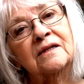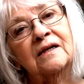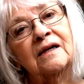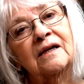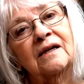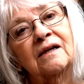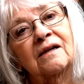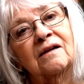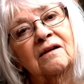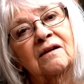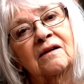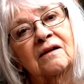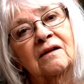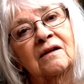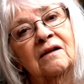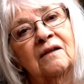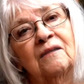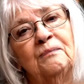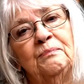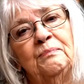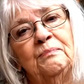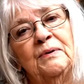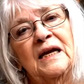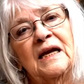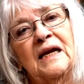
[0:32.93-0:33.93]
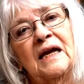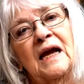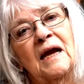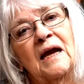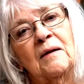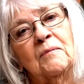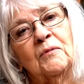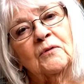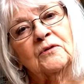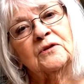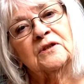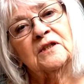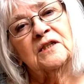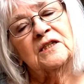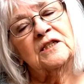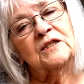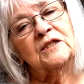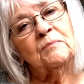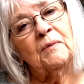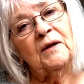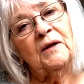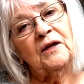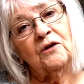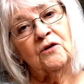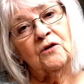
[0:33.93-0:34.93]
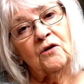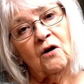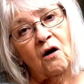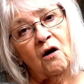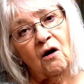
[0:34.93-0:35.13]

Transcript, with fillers: in being able to display your